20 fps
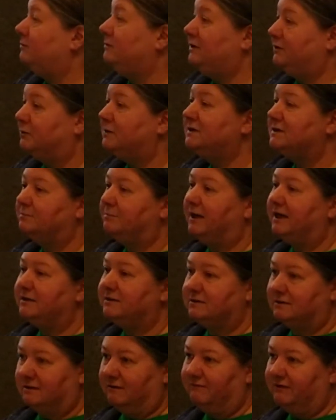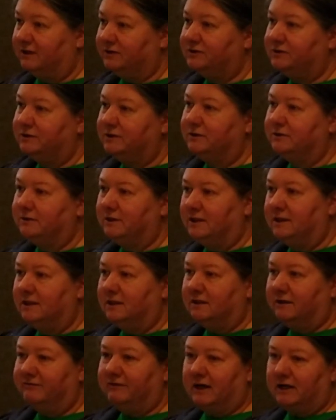you expect eventually you're gonna get
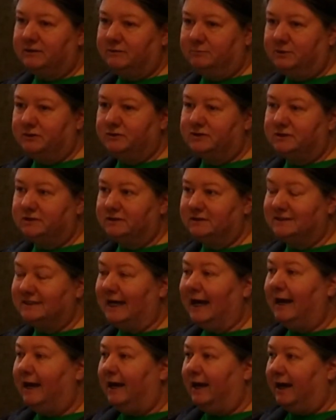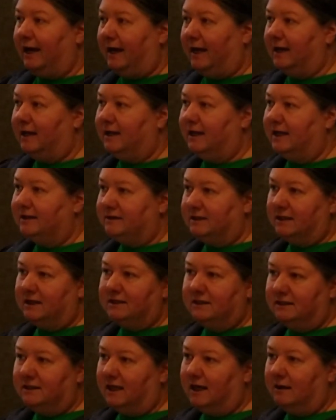enough contributions, and at the end of
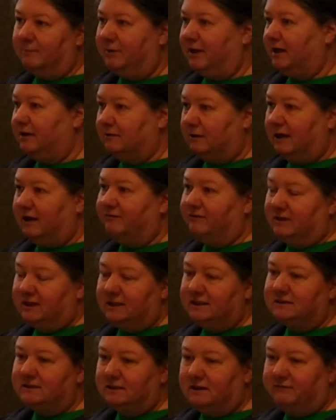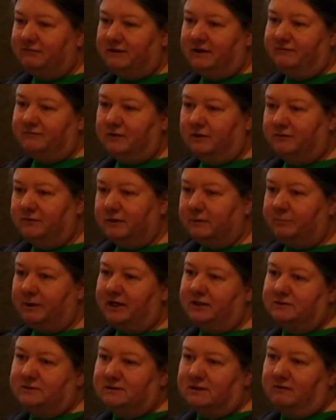the campaign, you'll have at least enough left over to pay
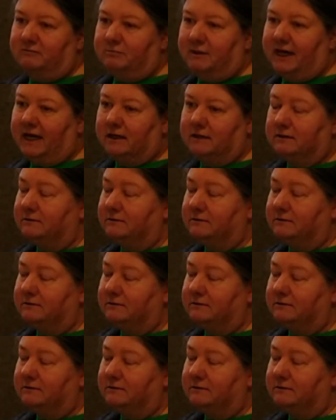yourself back.